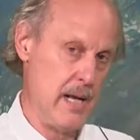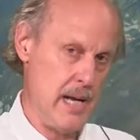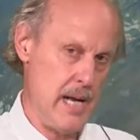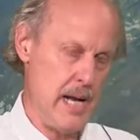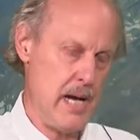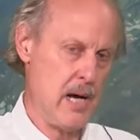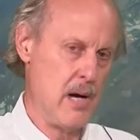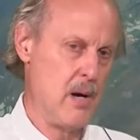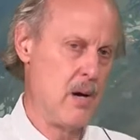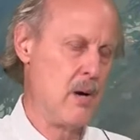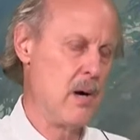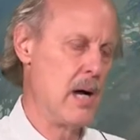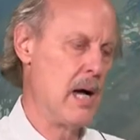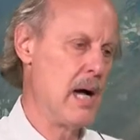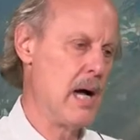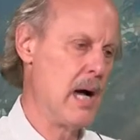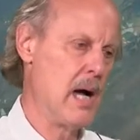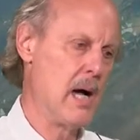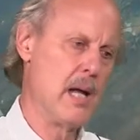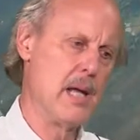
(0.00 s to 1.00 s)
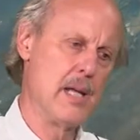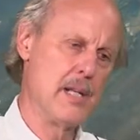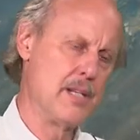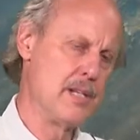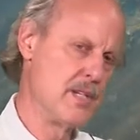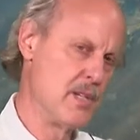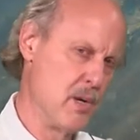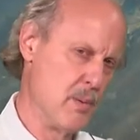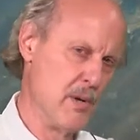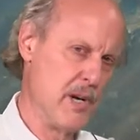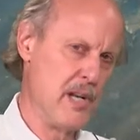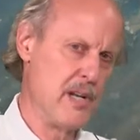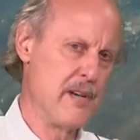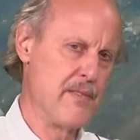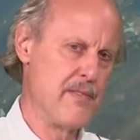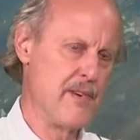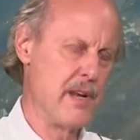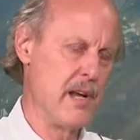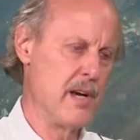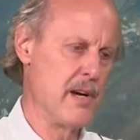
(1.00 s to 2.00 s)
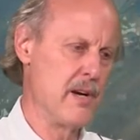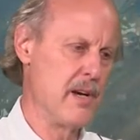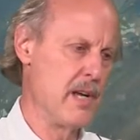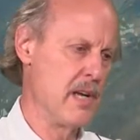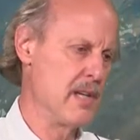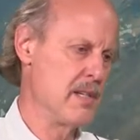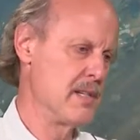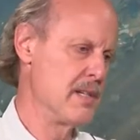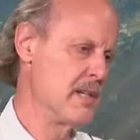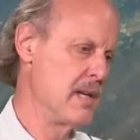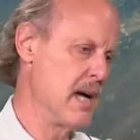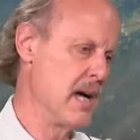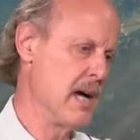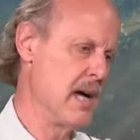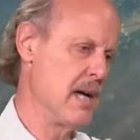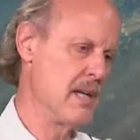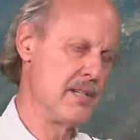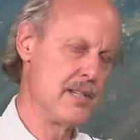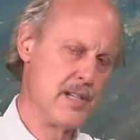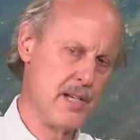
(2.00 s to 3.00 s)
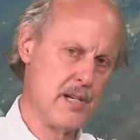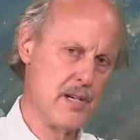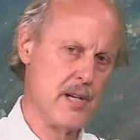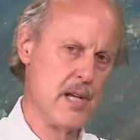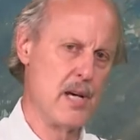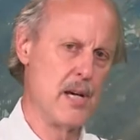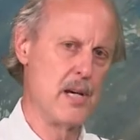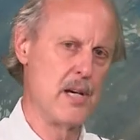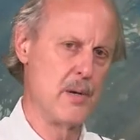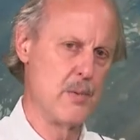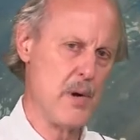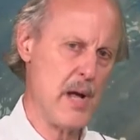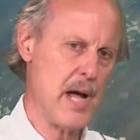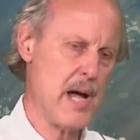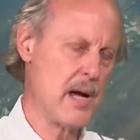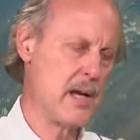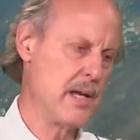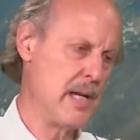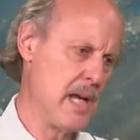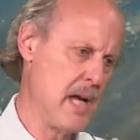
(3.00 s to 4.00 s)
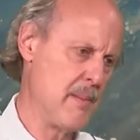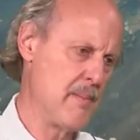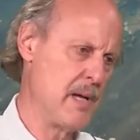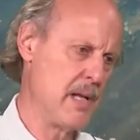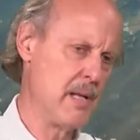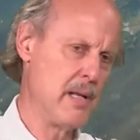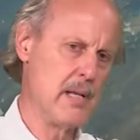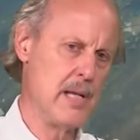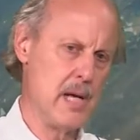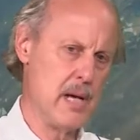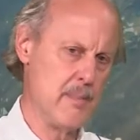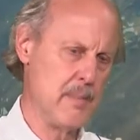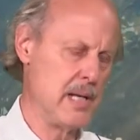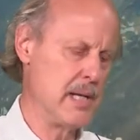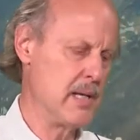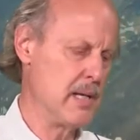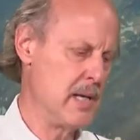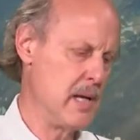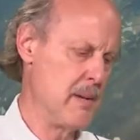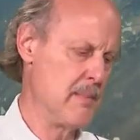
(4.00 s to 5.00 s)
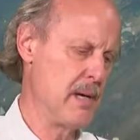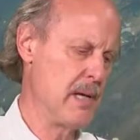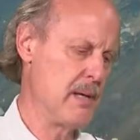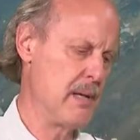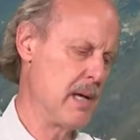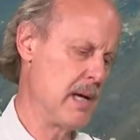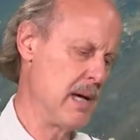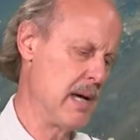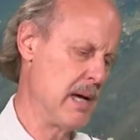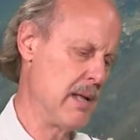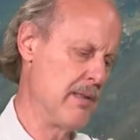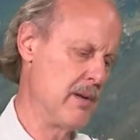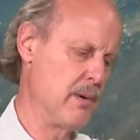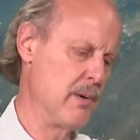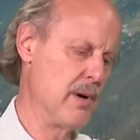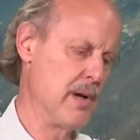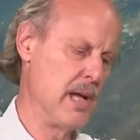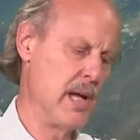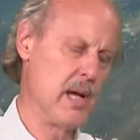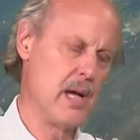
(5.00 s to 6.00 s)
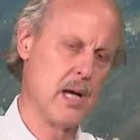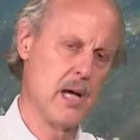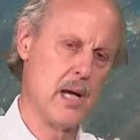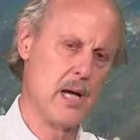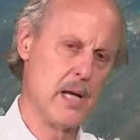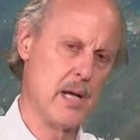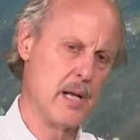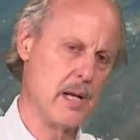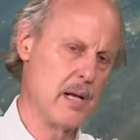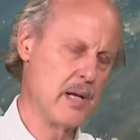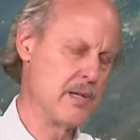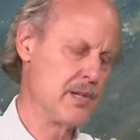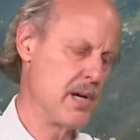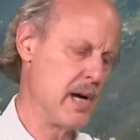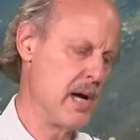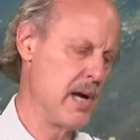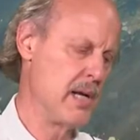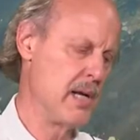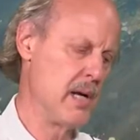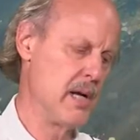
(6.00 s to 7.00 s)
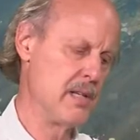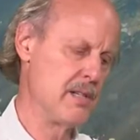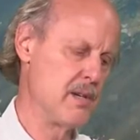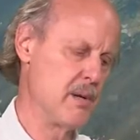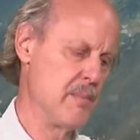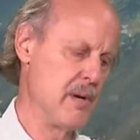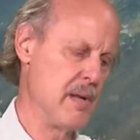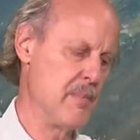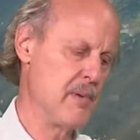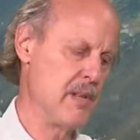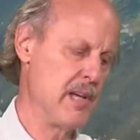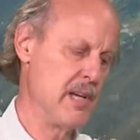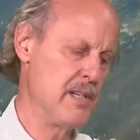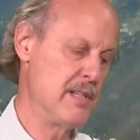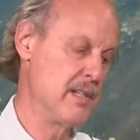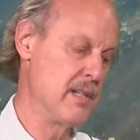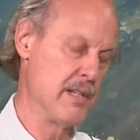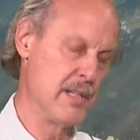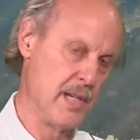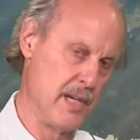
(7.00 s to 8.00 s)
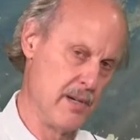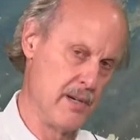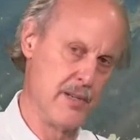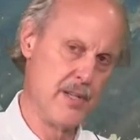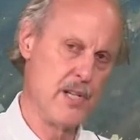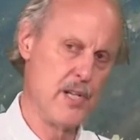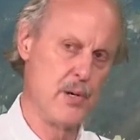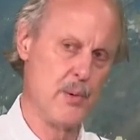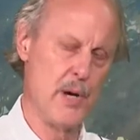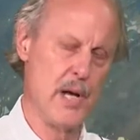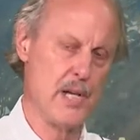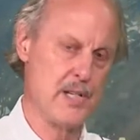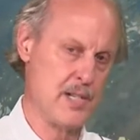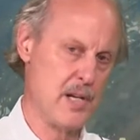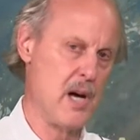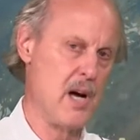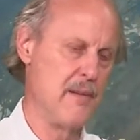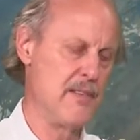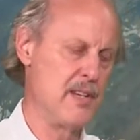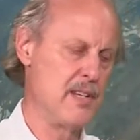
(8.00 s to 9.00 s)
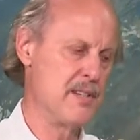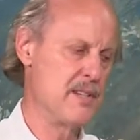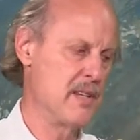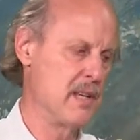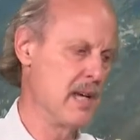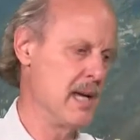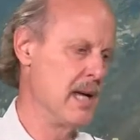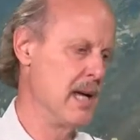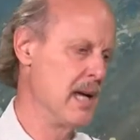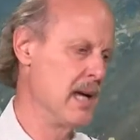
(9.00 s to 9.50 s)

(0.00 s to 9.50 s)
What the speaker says: now in so many different areas, Syria, Iraq, Yemen, the Rohingya, and China, and so many places. Here in the US, obviously.